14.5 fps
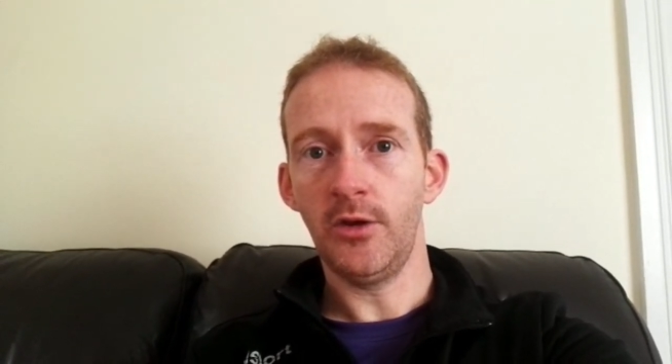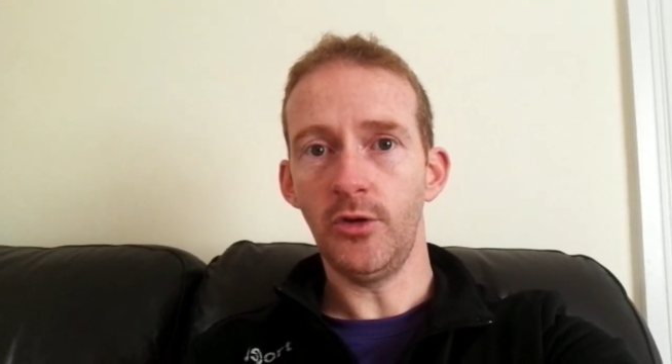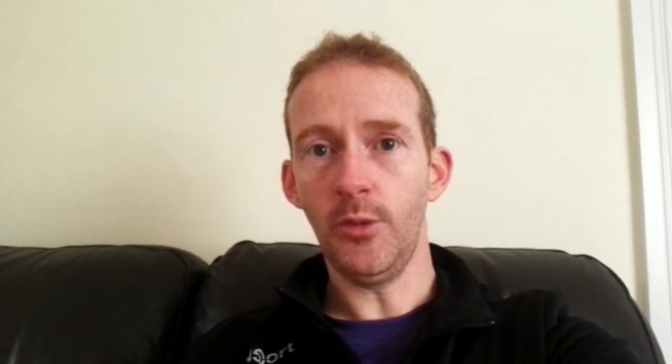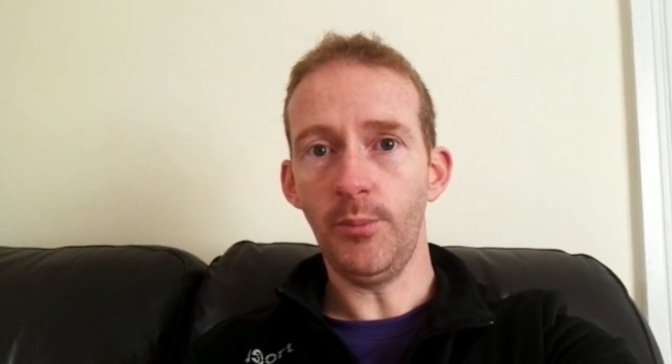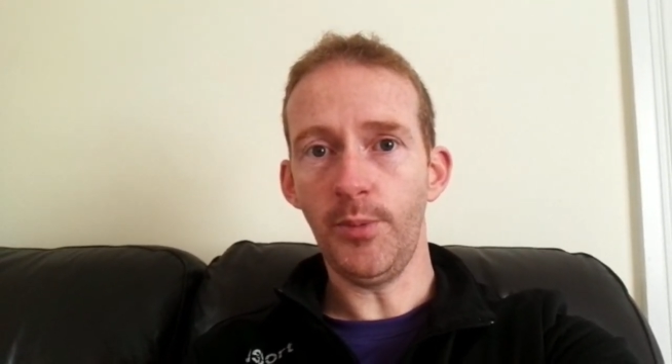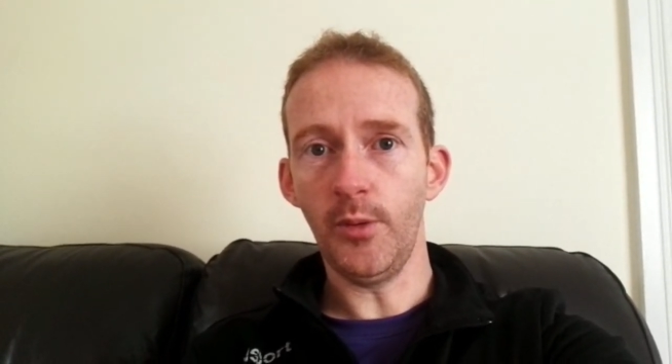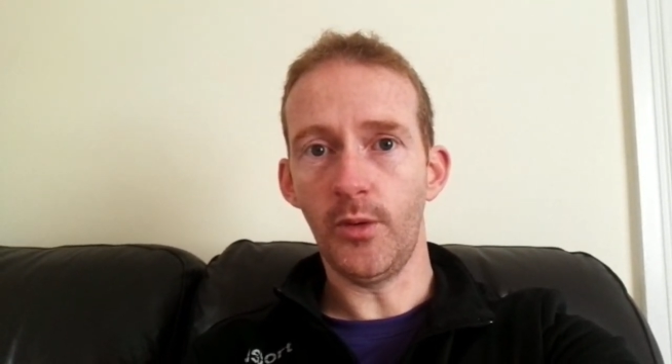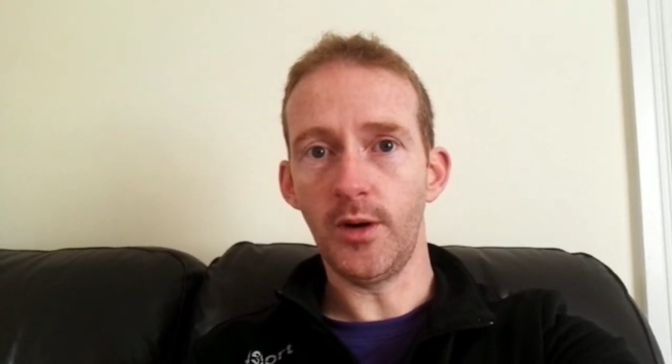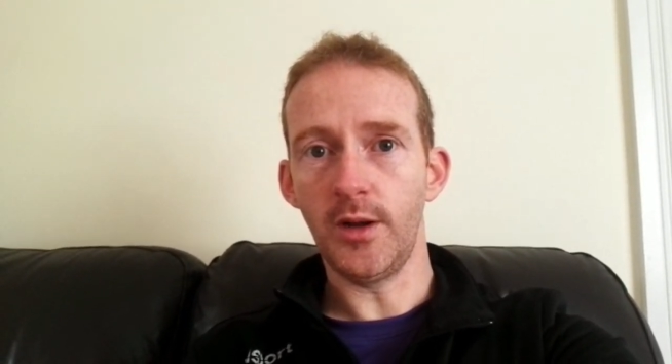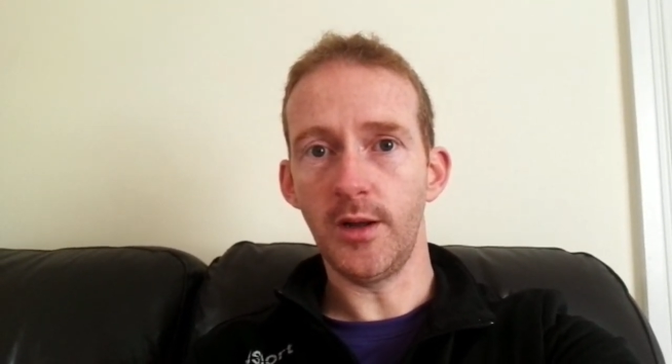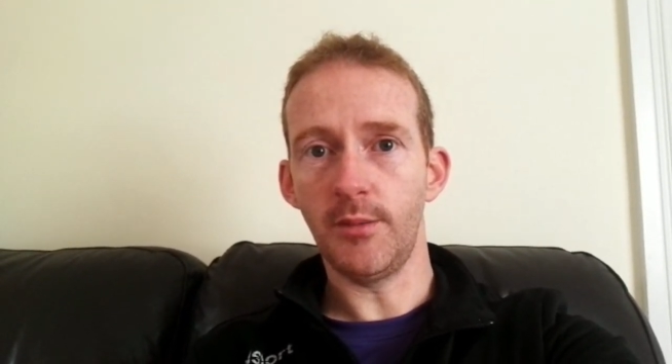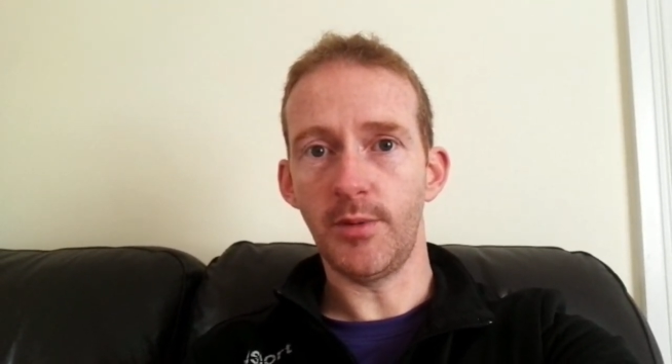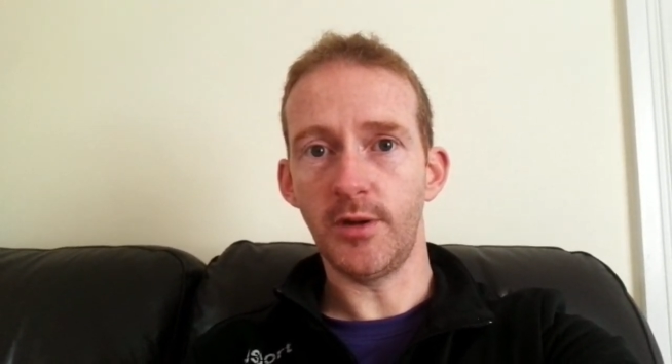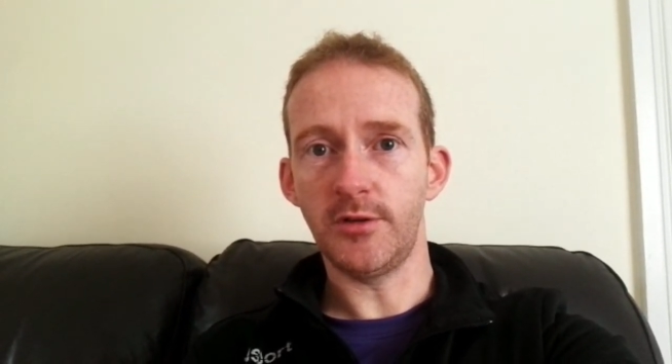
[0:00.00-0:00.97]
Don't be
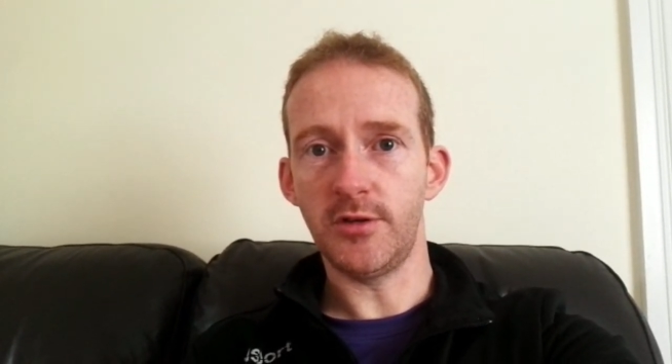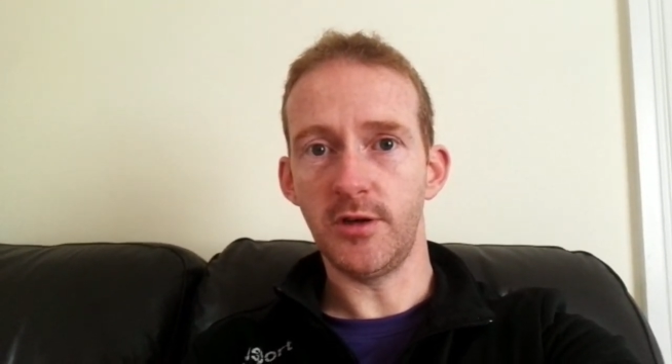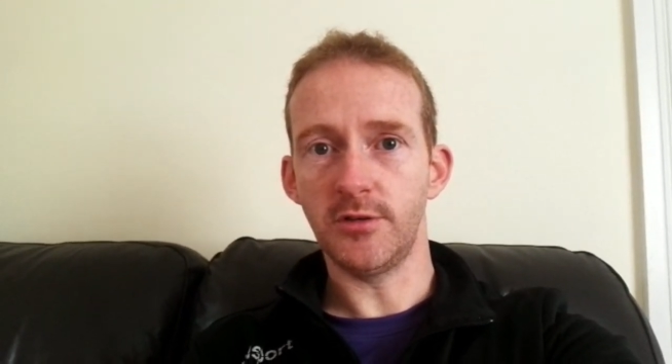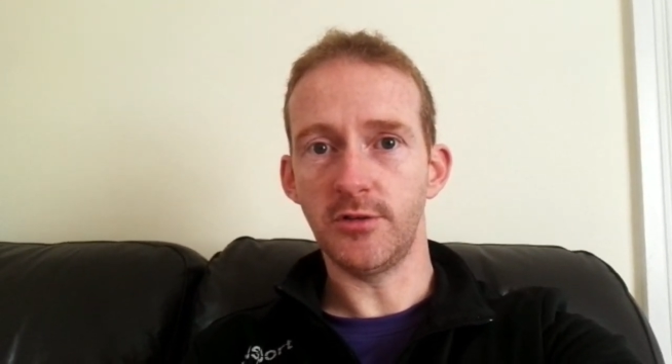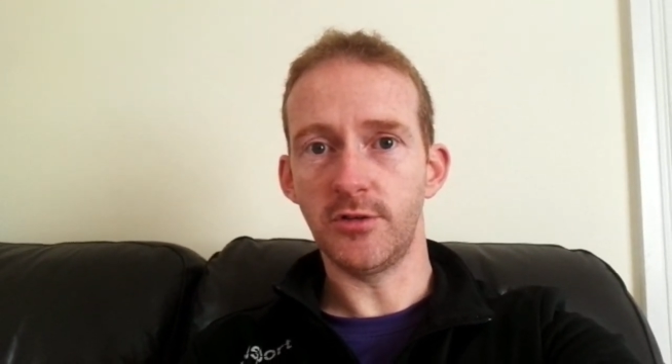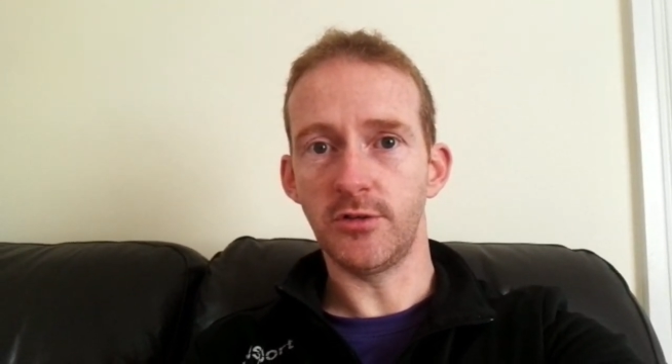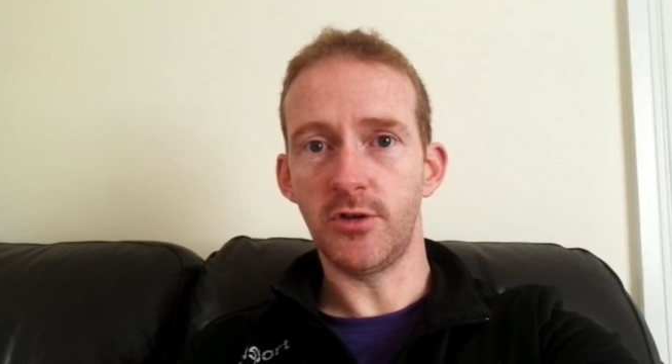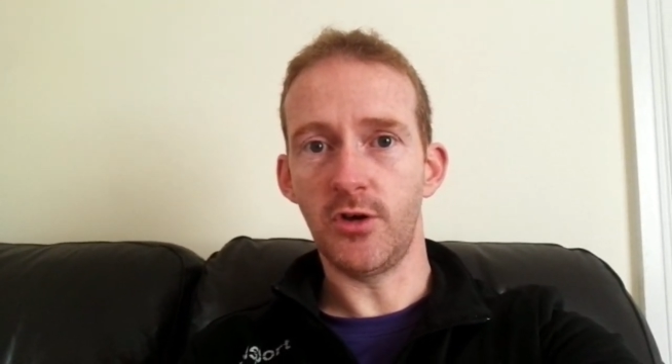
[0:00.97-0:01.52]
worrying about changing